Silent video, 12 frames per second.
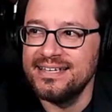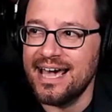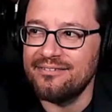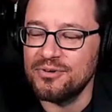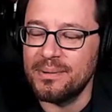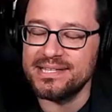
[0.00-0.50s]

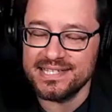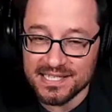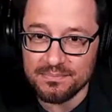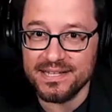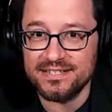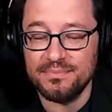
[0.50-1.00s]
after about
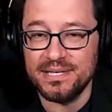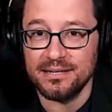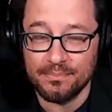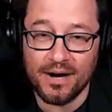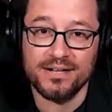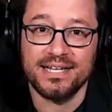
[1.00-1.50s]
6 months of being
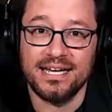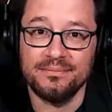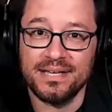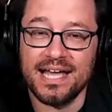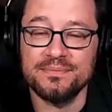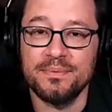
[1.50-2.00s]
a part-time
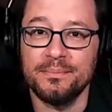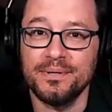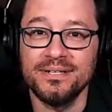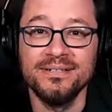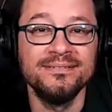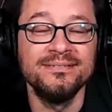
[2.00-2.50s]
cast
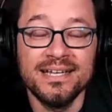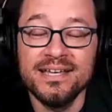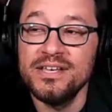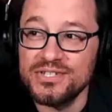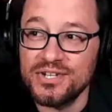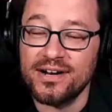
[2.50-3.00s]
member,
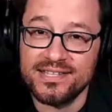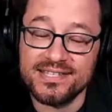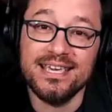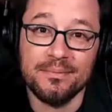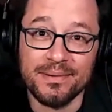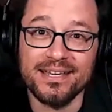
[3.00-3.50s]
started
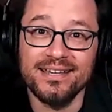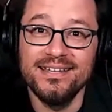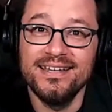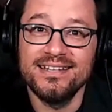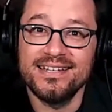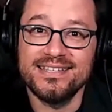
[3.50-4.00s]
scheming
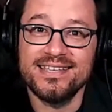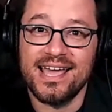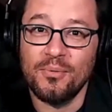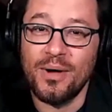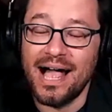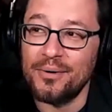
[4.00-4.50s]
to
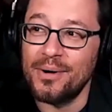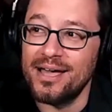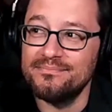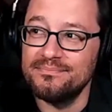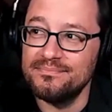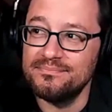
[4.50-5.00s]
say, well, how do
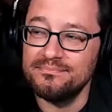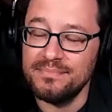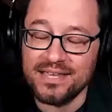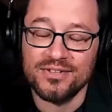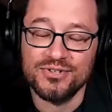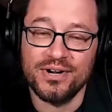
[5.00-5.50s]
I
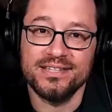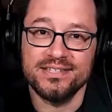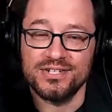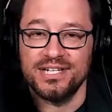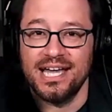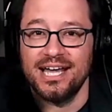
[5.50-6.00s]
make the
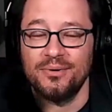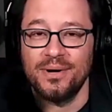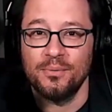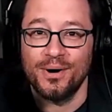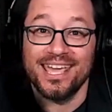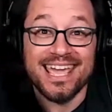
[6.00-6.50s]
transition? How do I
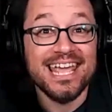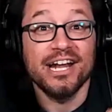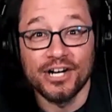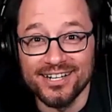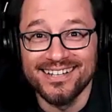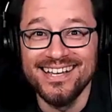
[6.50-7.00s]
work here
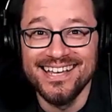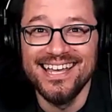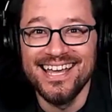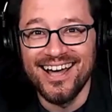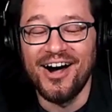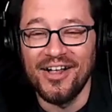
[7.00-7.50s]

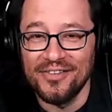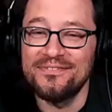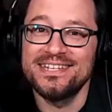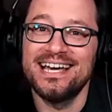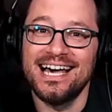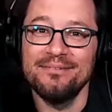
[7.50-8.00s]
all of
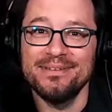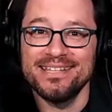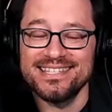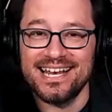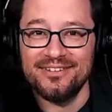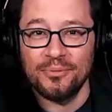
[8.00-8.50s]
the time
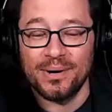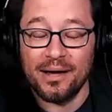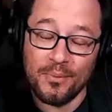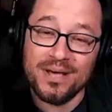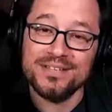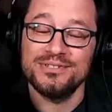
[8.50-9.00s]
instead of what I
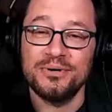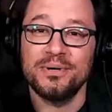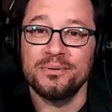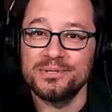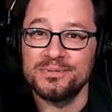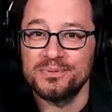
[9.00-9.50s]
was
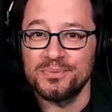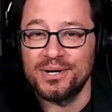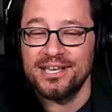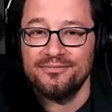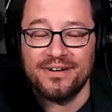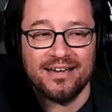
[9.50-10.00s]
doing, which was
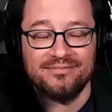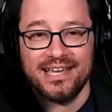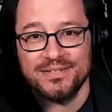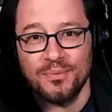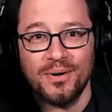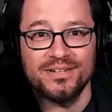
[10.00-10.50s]
working 5
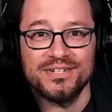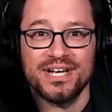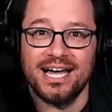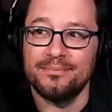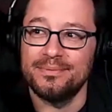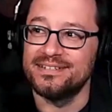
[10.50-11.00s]
days at one
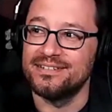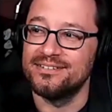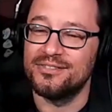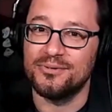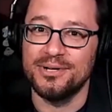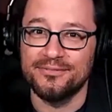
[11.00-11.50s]
job and
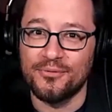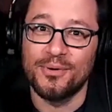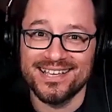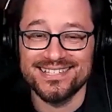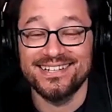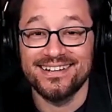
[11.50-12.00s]
3 to 4
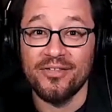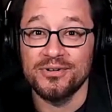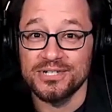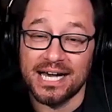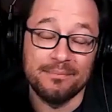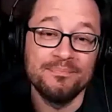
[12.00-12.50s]
days at another
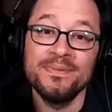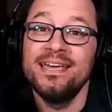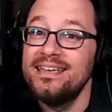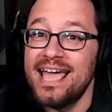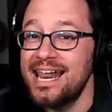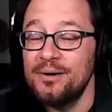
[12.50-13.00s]
job?
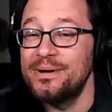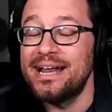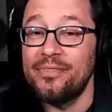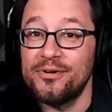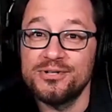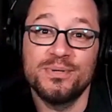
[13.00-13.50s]
Anyone
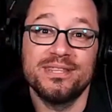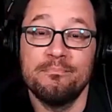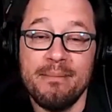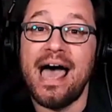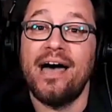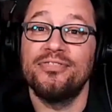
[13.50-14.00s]
out there doing the
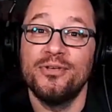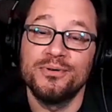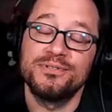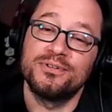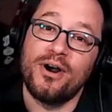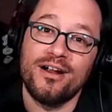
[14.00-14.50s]
math
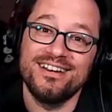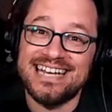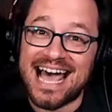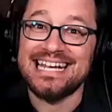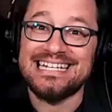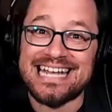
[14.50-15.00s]
knows there aren't
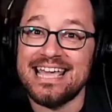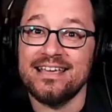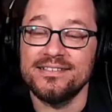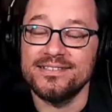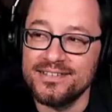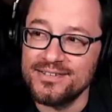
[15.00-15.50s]
9
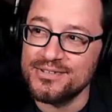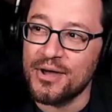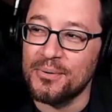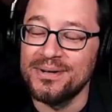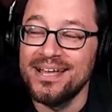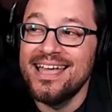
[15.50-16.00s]
days.
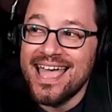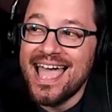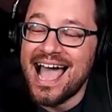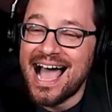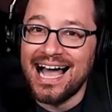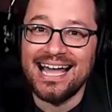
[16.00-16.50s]
So
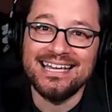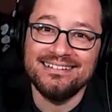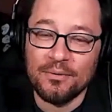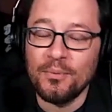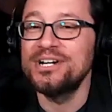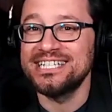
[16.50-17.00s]
I
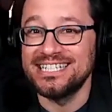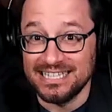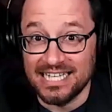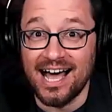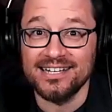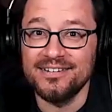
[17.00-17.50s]
worked a
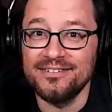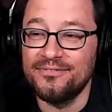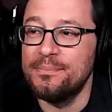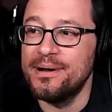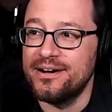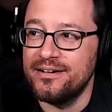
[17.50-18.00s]
lot
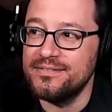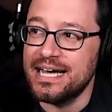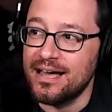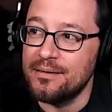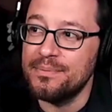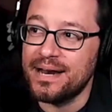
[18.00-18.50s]
for a period of
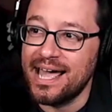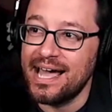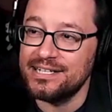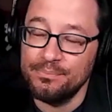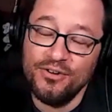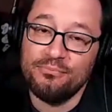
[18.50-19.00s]
time, but I
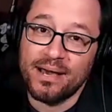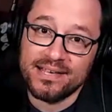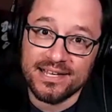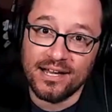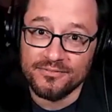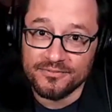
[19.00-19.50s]
had to prove
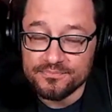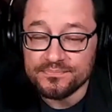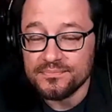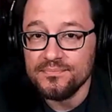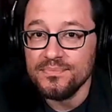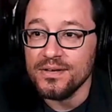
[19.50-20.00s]
myself
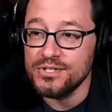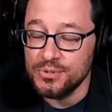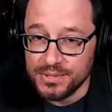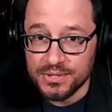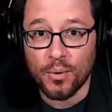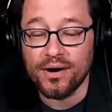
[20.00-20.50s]
to
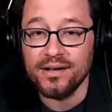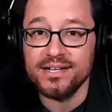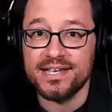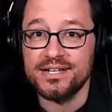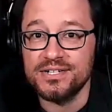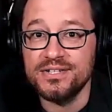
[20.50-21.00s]
a new
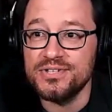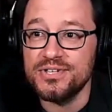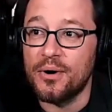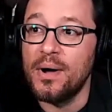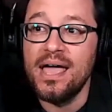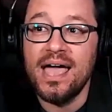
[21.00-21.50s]
organization.
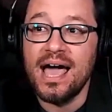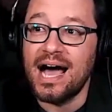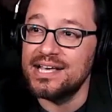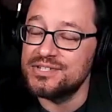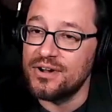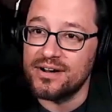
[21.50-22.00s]
So
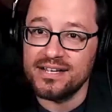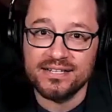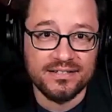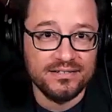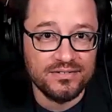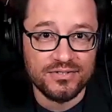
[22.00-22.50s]
I
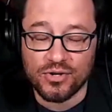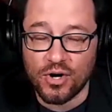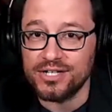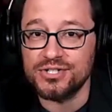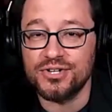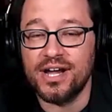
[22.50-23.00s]
started
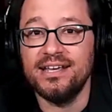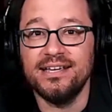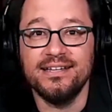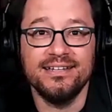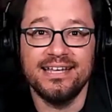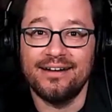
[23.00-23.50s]

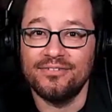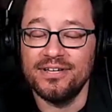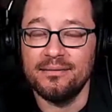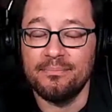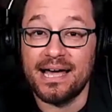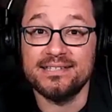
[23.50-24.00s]
cross-training in
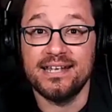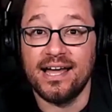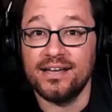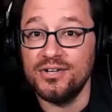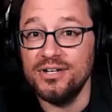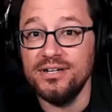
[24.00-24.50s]
every capacity
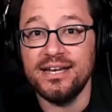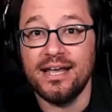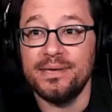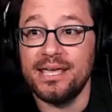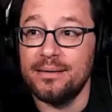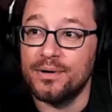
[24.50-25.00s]
I could. I
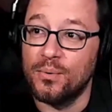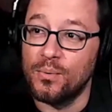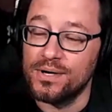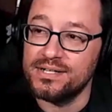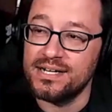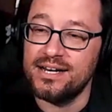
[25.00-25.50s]
became a
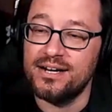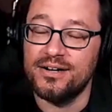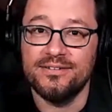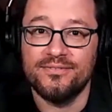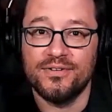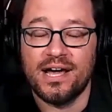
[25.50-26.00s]
coordinator
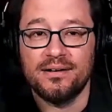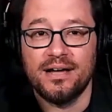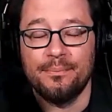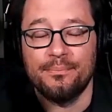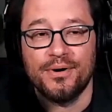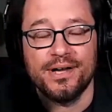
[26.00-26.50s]
at different
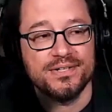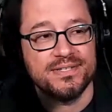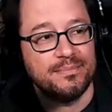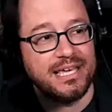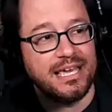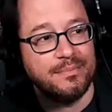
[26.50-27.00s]
operations.
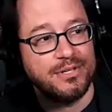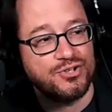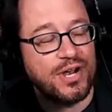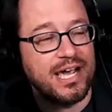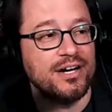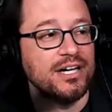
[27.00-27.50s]
I became a
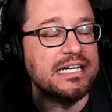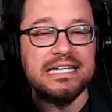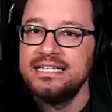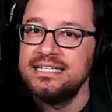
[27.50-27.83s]
trainer.